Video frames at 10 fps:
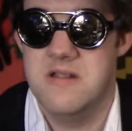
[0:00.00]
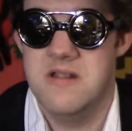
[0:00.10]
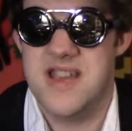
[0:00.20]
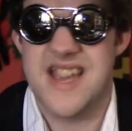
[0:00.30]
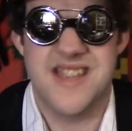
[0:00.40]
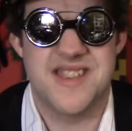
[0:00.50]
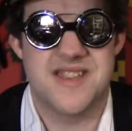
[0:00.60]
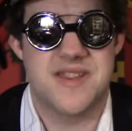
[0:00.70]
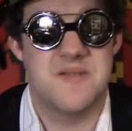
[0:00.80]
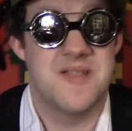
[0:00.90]
he's
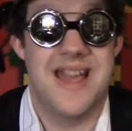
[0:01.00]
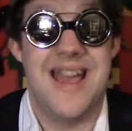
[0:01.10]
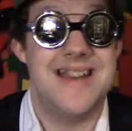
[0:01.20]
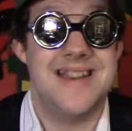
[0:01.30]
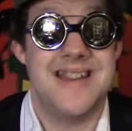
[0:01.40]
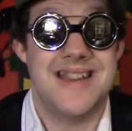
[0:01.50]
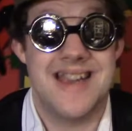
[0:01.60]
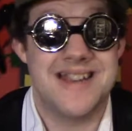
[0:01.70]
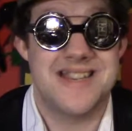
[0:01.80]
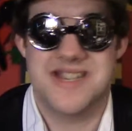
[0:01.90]
still editing
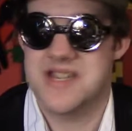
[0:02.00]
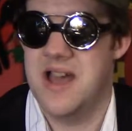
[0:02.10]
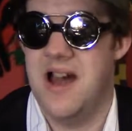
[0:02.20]
it,